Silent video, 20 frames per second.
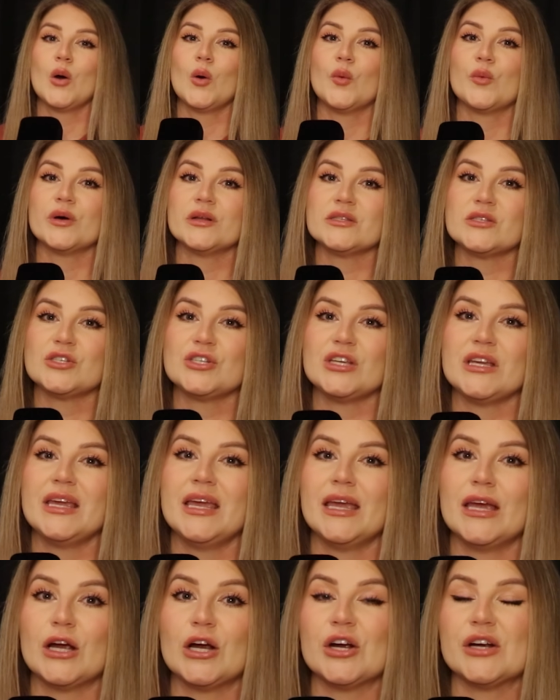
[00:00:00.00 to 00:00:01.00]
once she
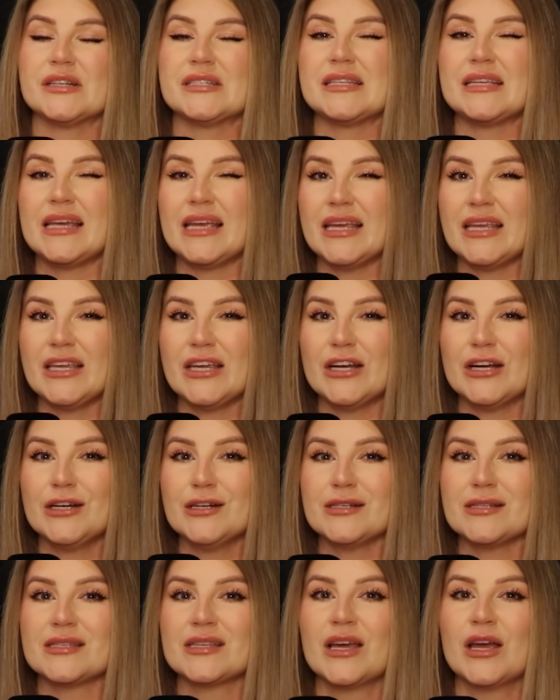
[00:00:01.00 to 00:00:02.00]
hit her teen
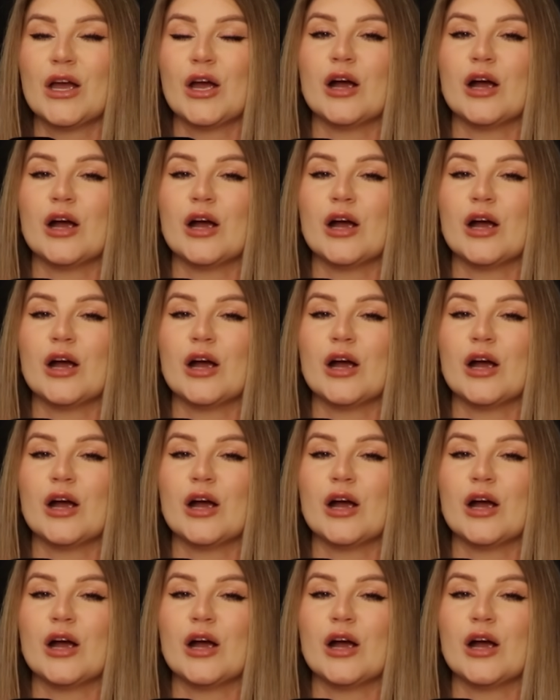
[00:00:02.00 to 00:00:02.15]
years,